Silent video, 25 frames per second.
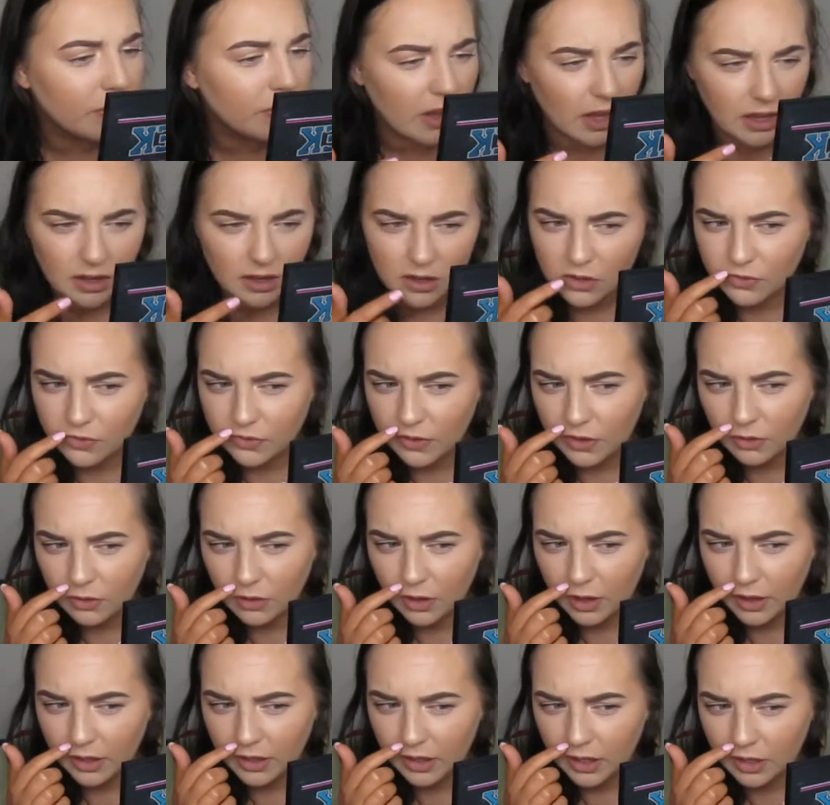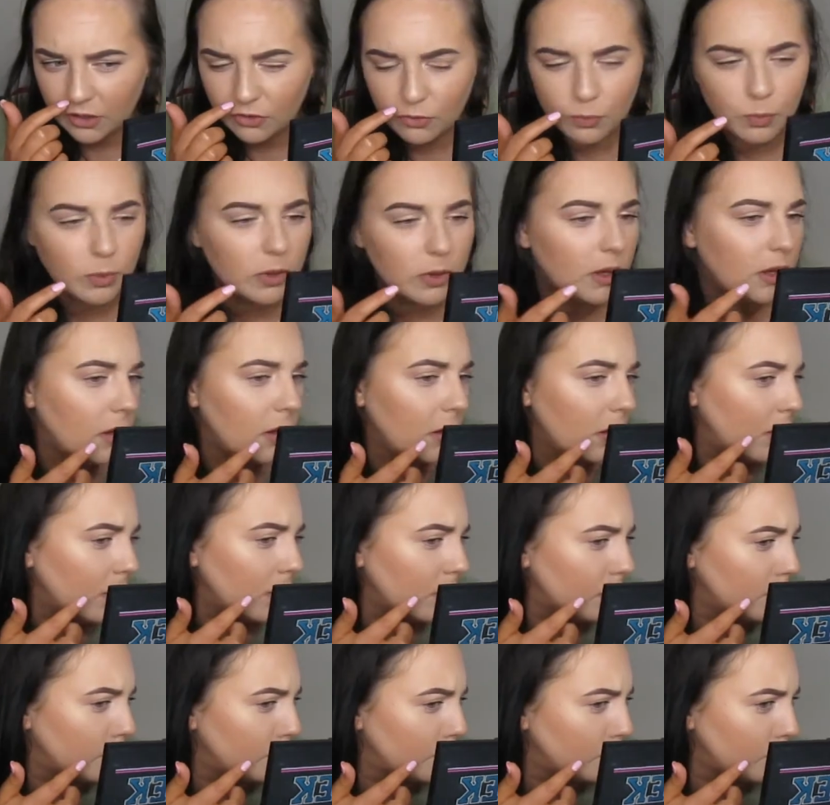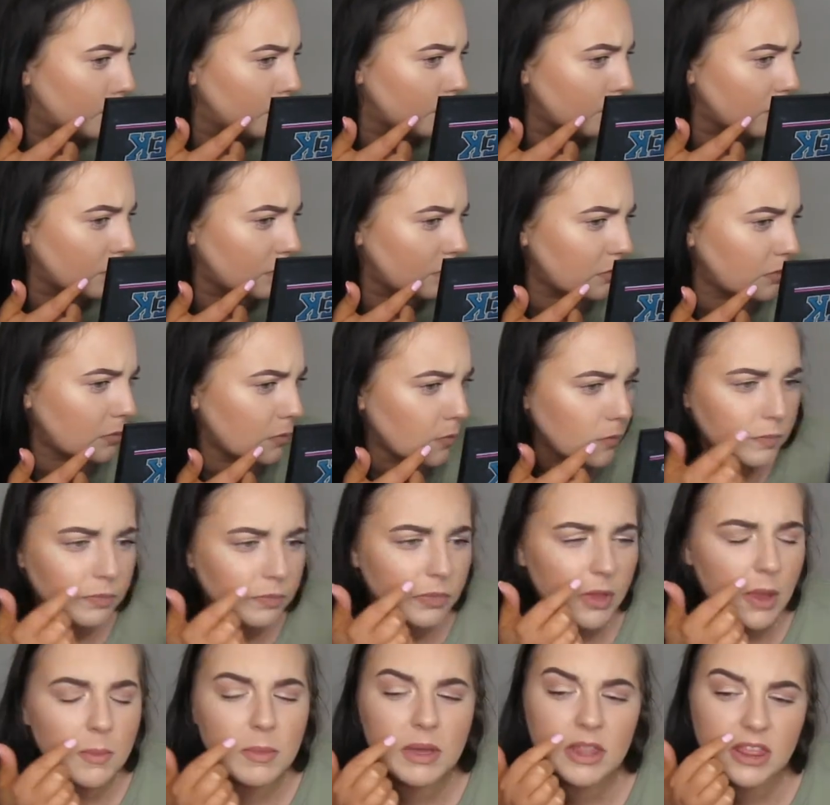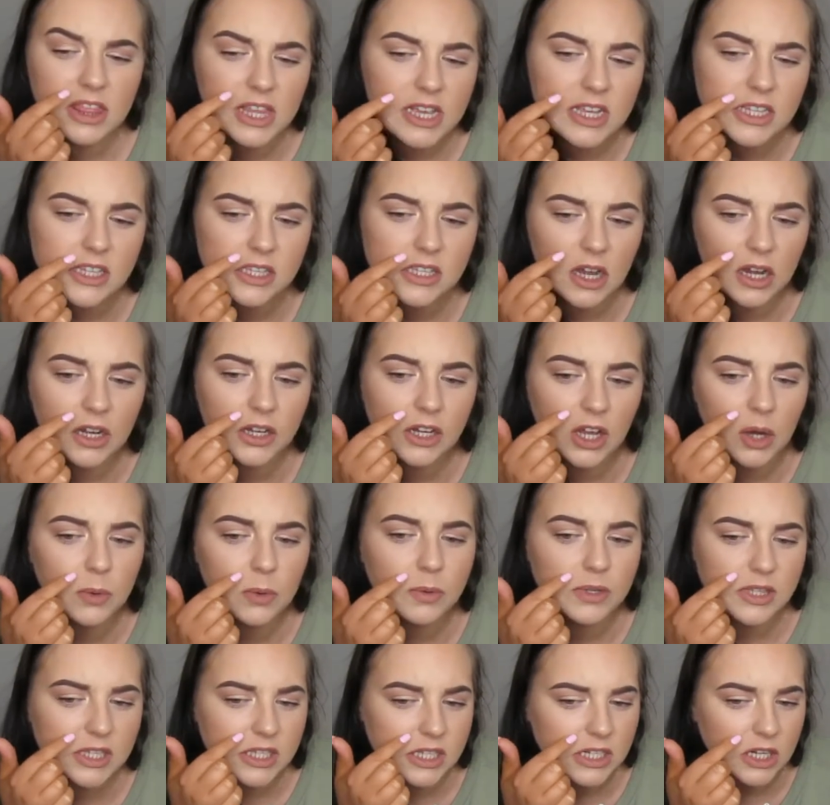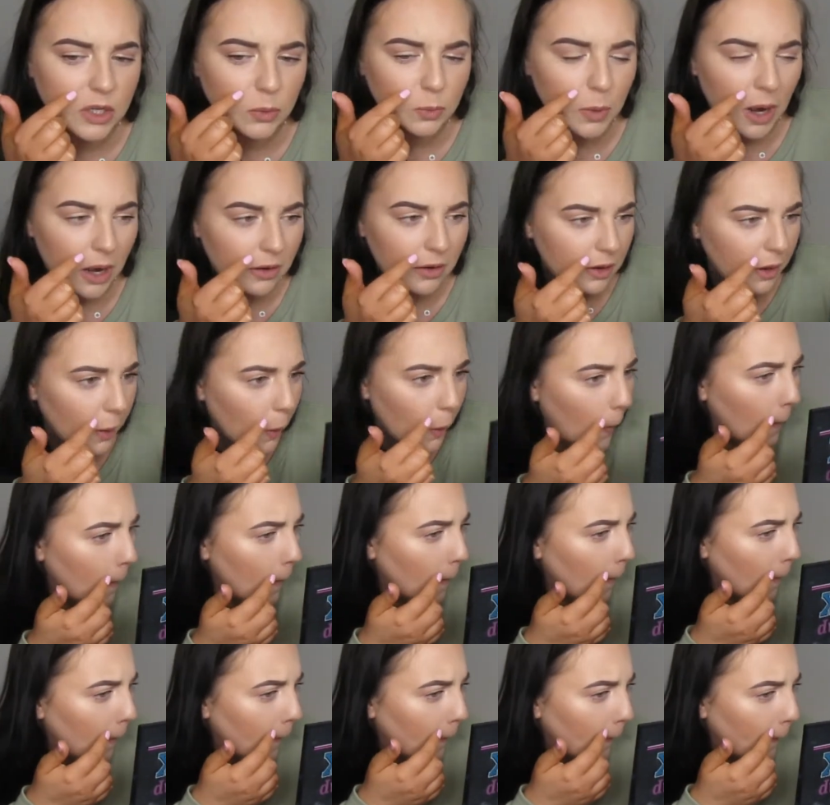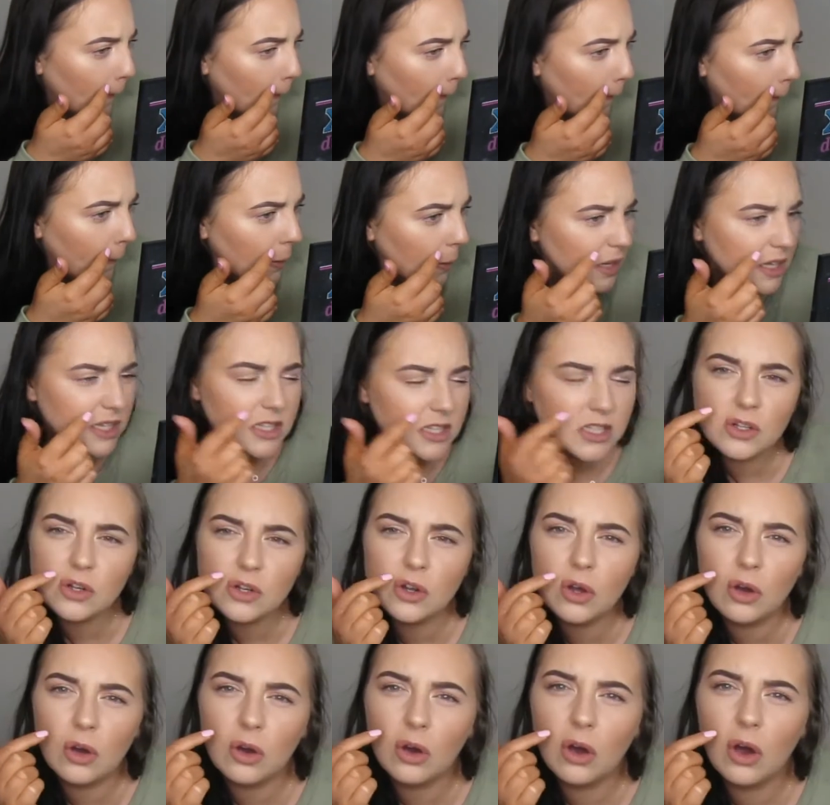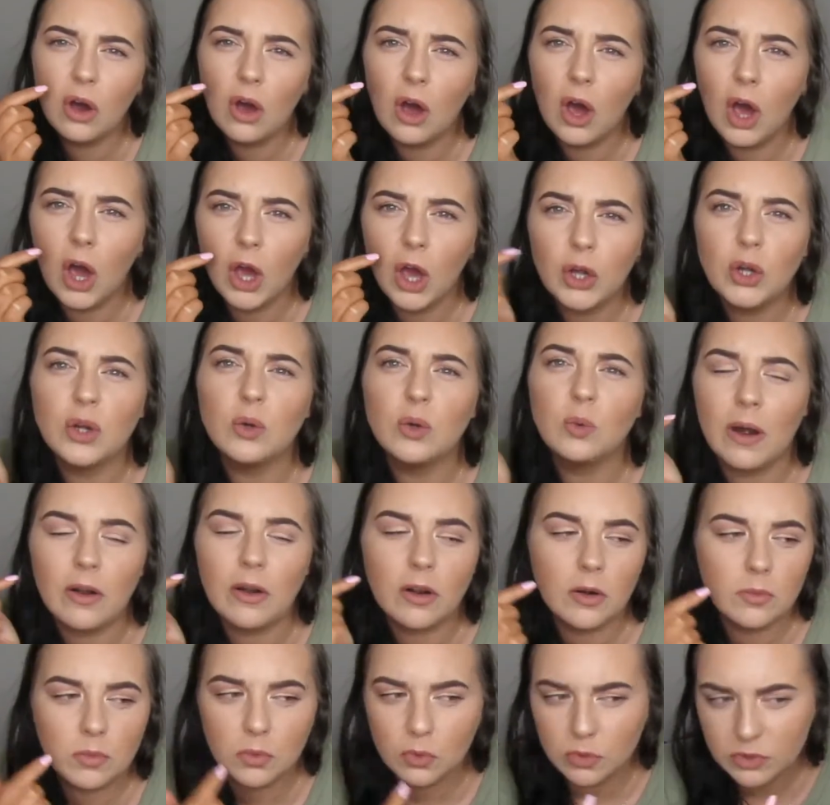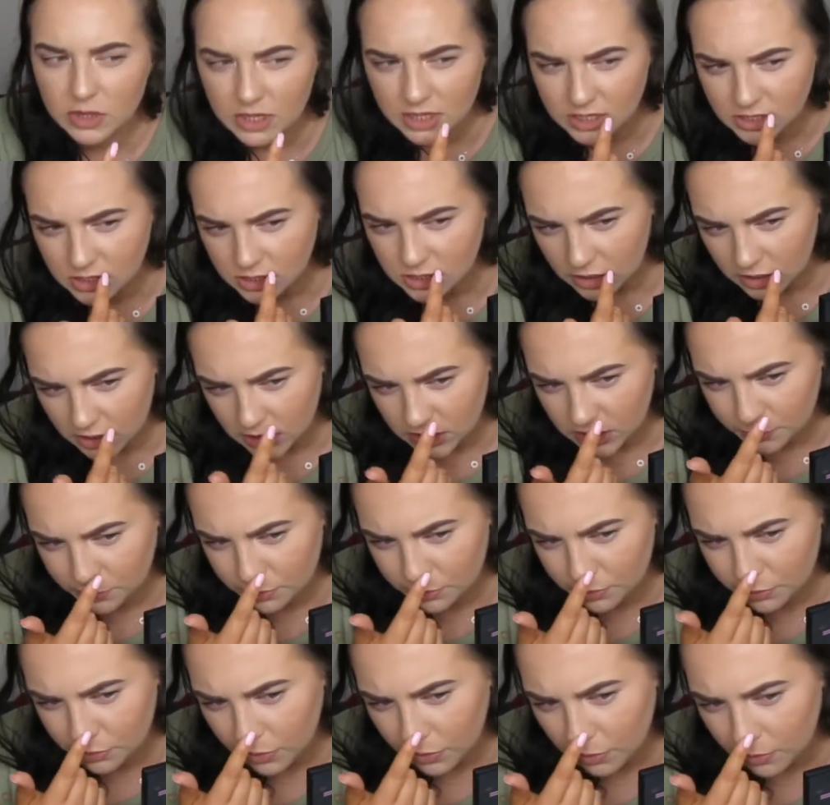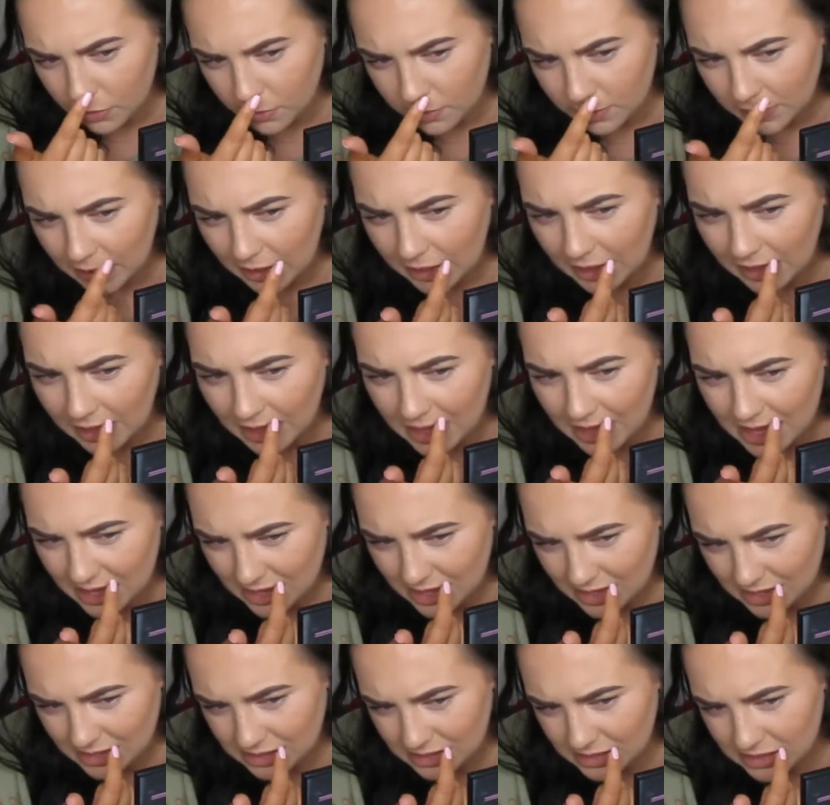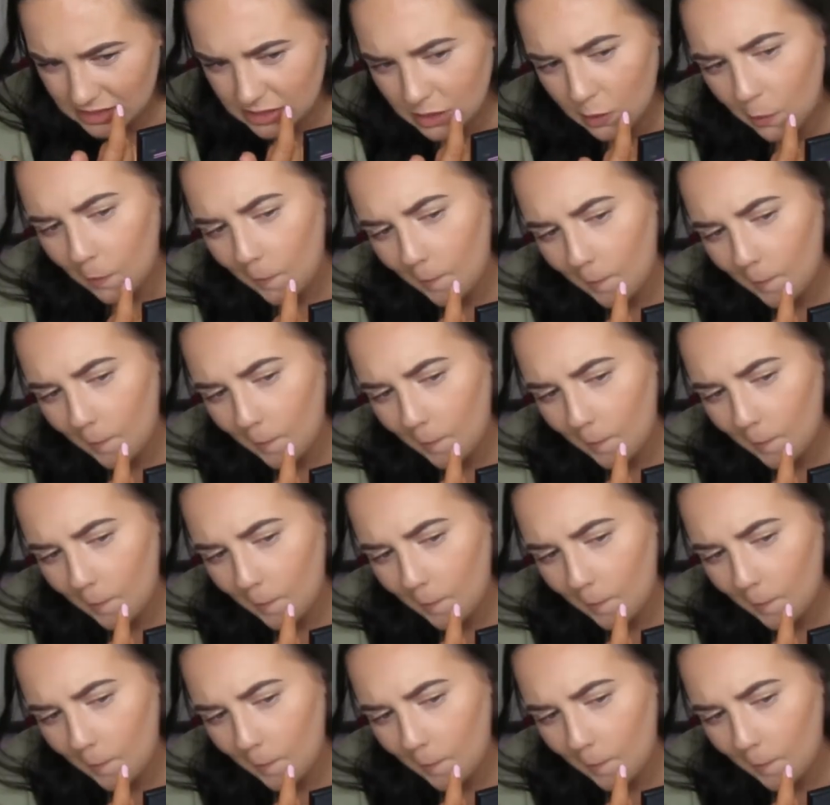And I feel like if we, I mean this side I would still wear it. It's not unwearable. This side probably is.